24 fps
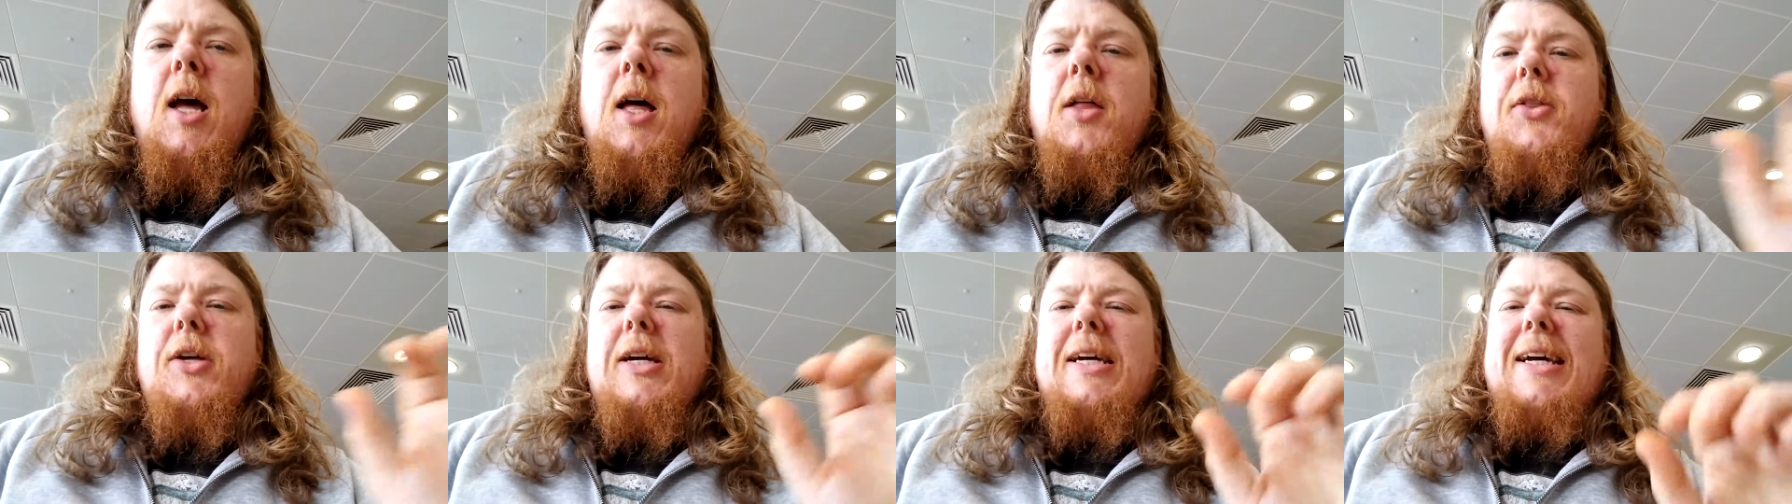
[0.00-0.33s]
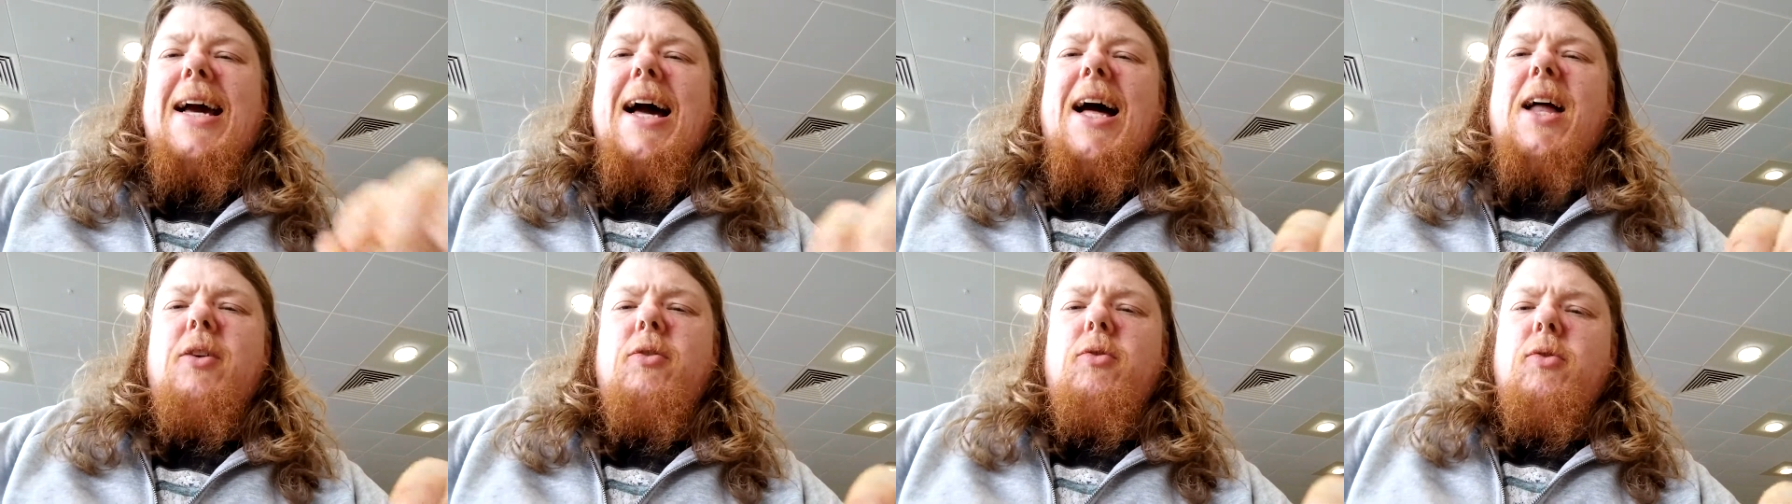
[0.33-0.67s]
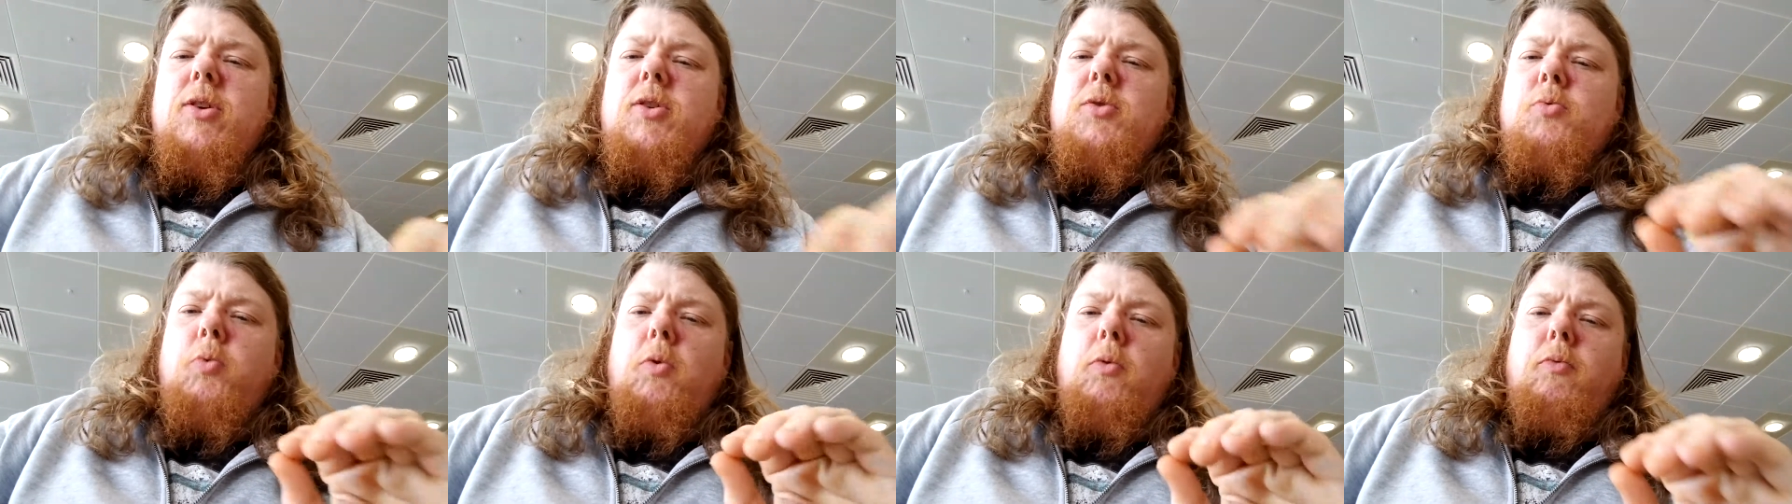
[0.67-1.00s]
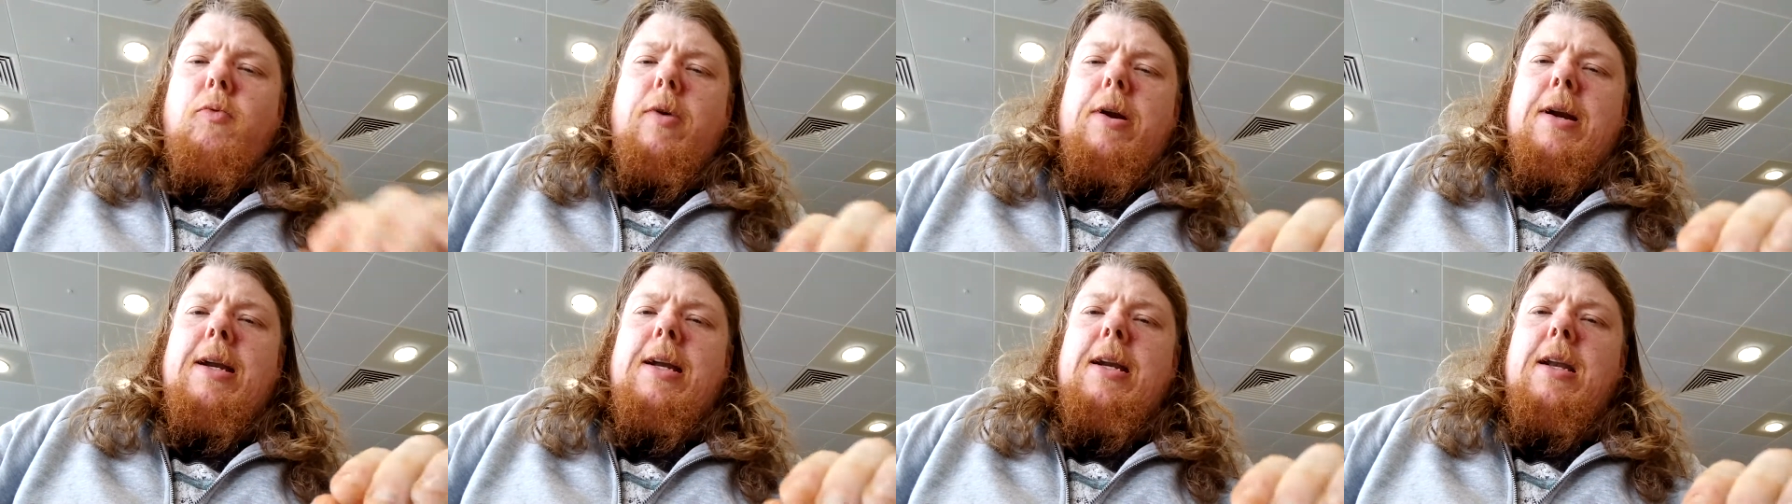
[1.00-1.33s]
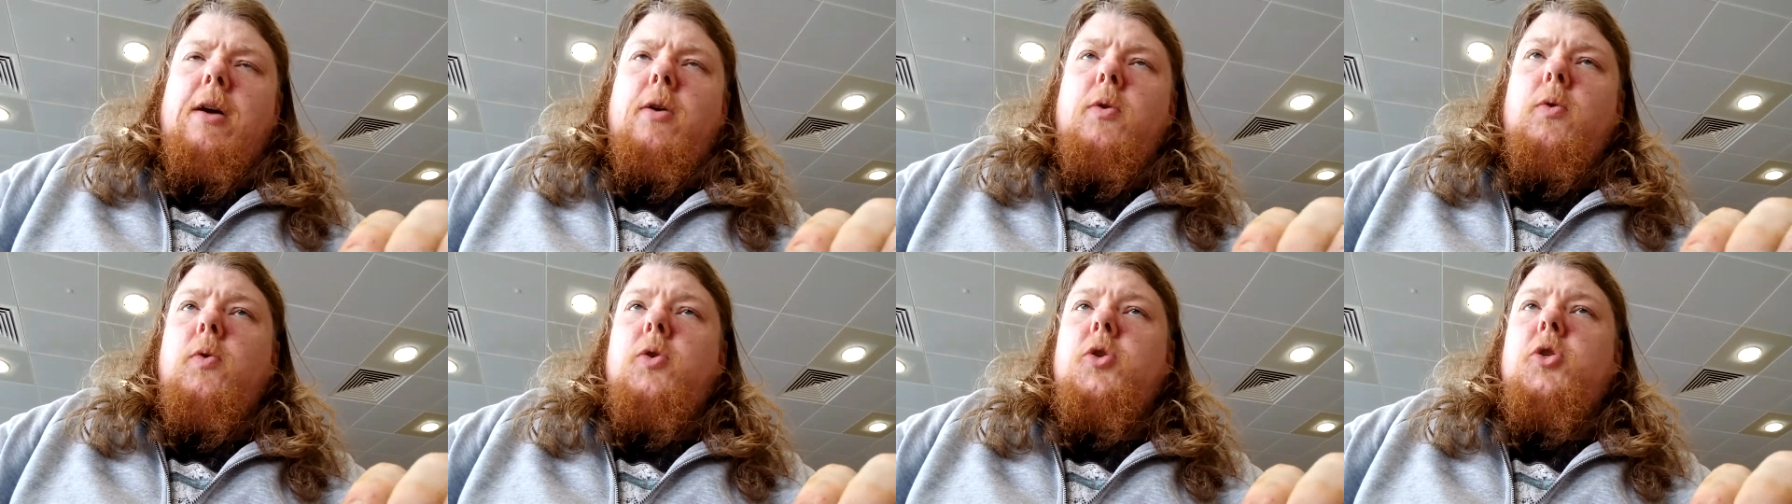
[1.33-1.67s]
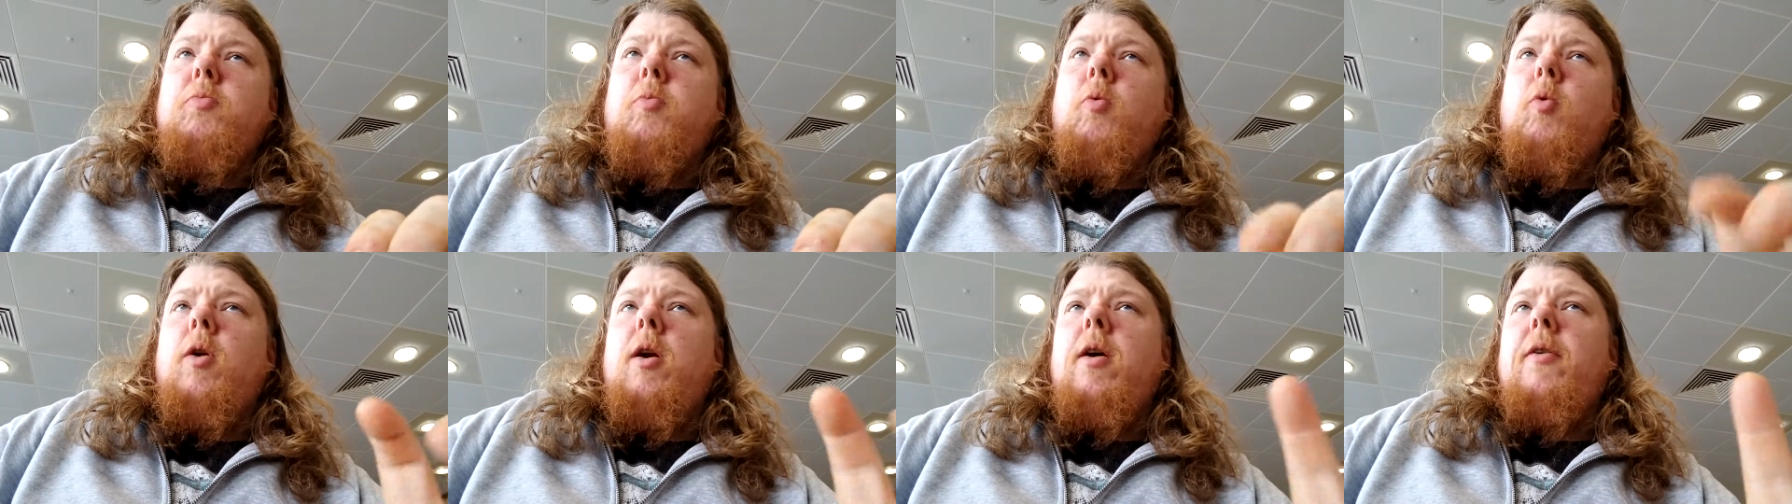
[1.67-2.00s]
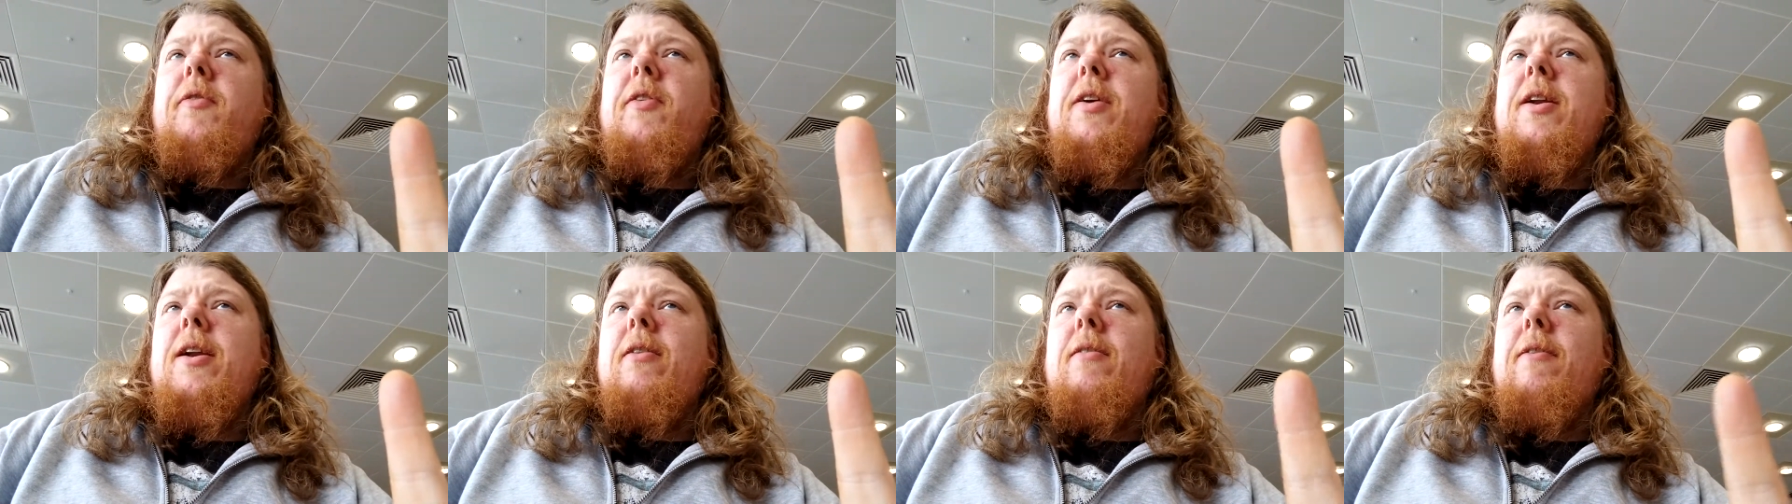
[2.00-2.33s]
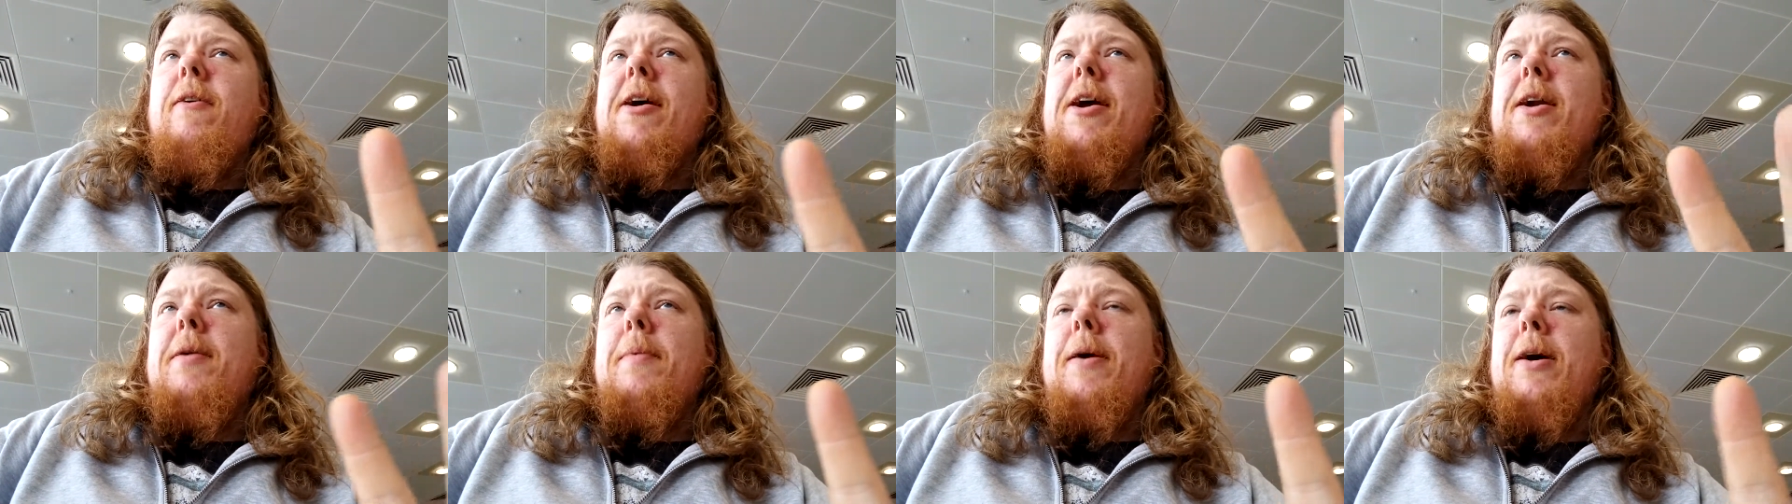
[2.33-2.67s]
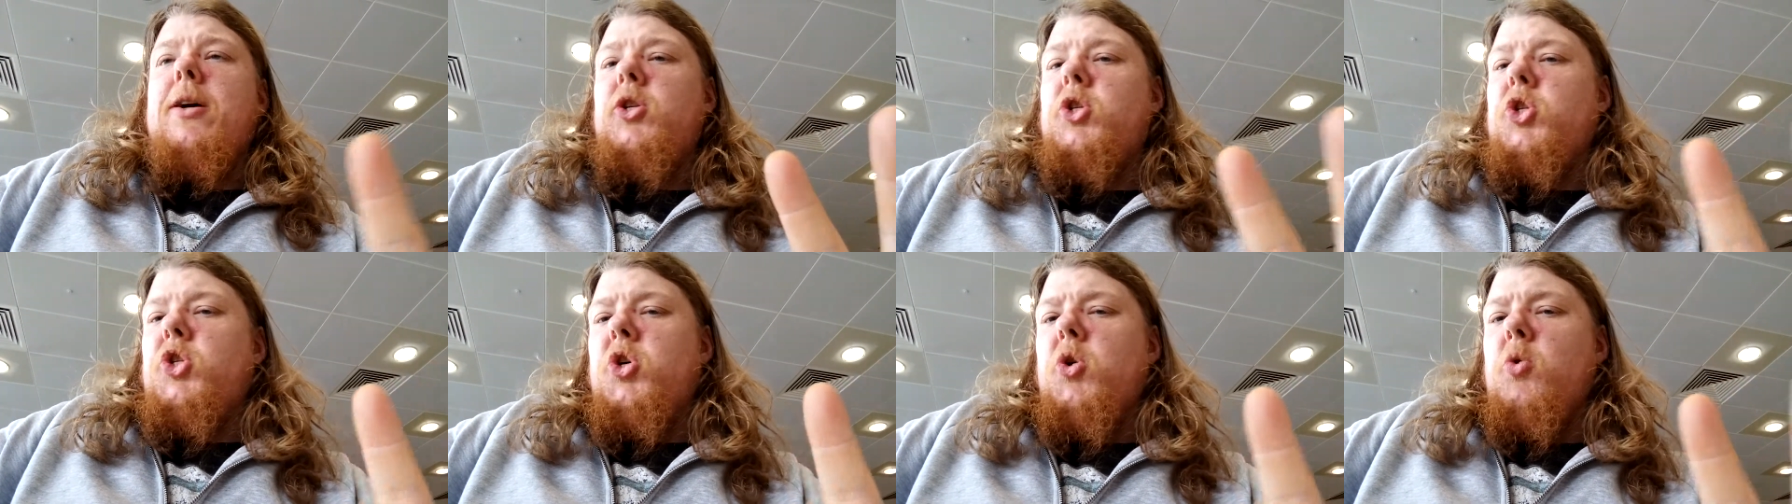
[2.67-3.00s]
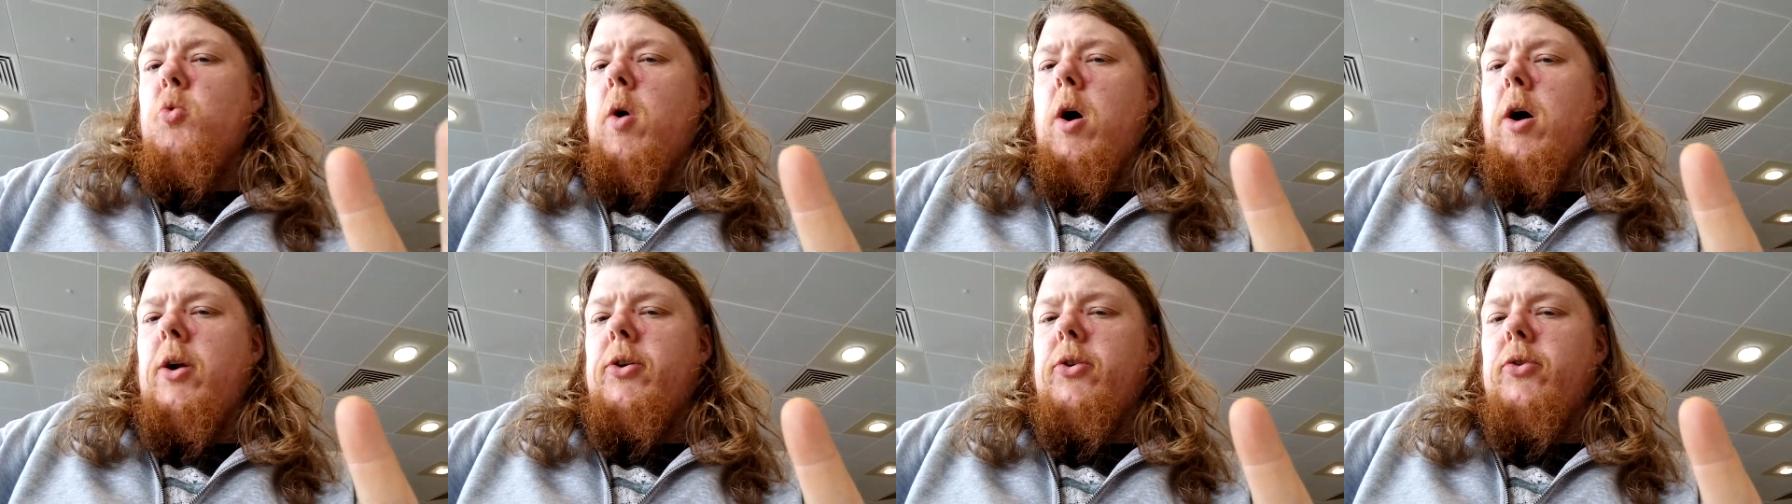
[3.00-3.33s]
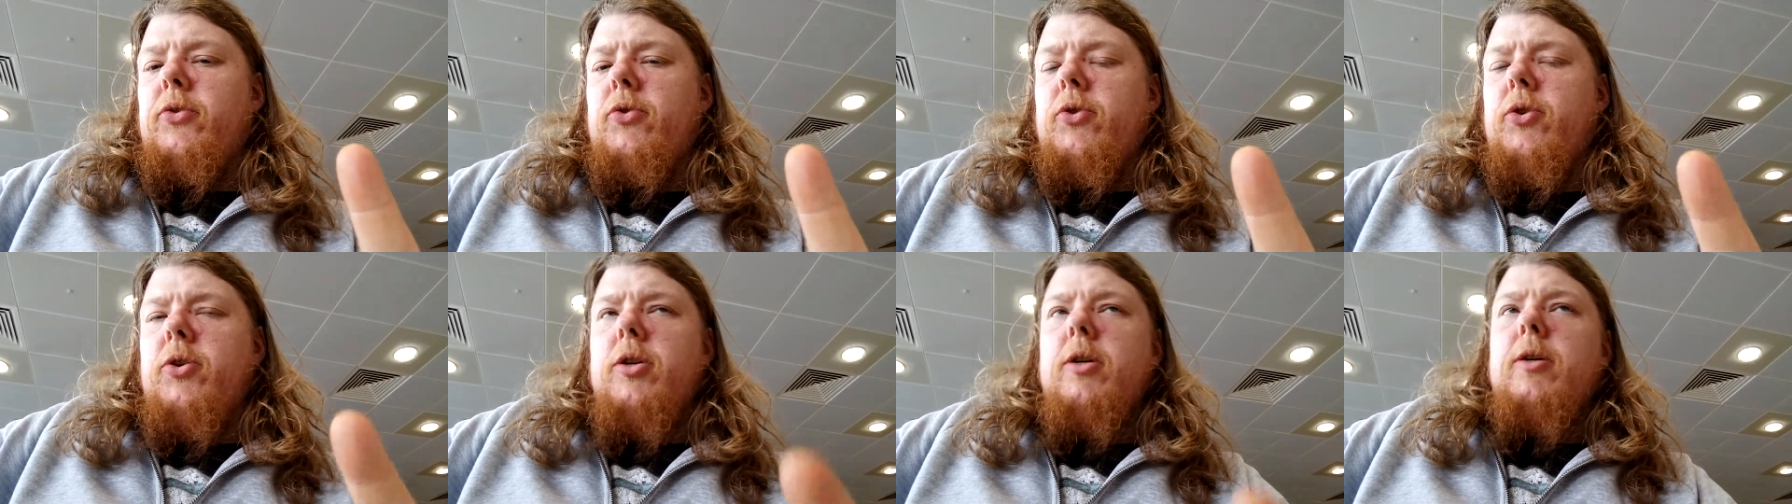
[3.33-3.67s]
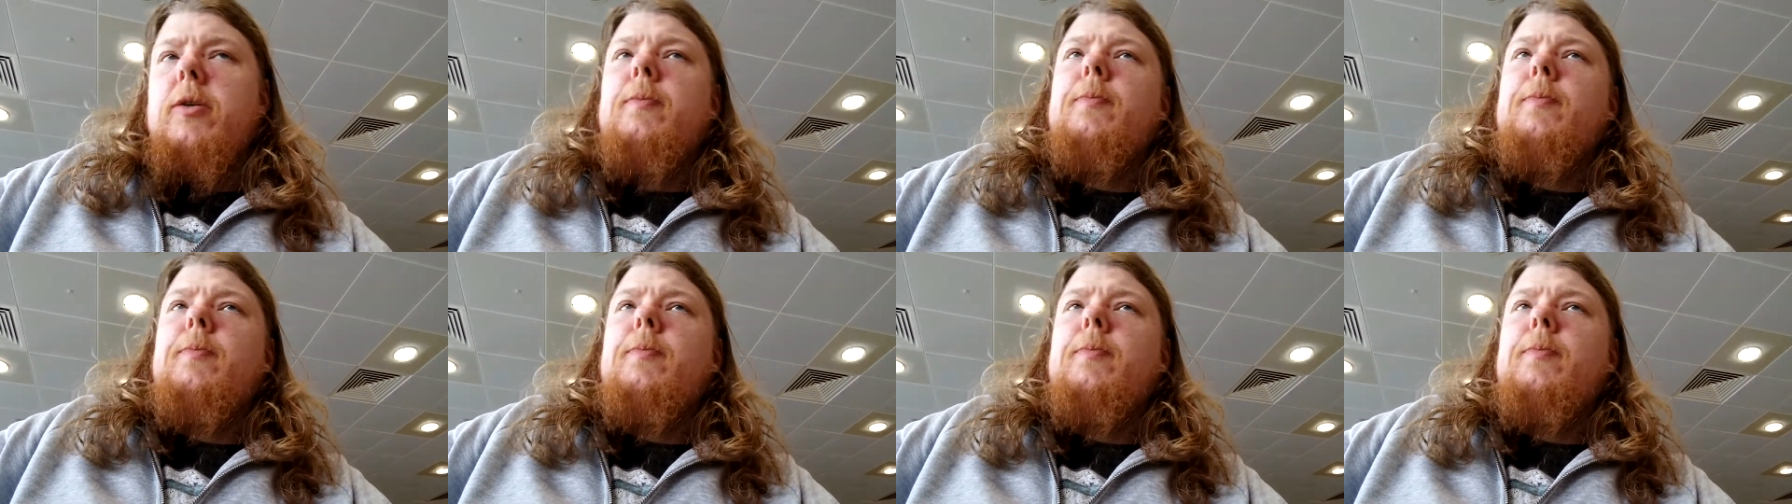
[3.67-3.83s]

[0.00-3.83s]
The calories were really low this morning. I think they're around about 200.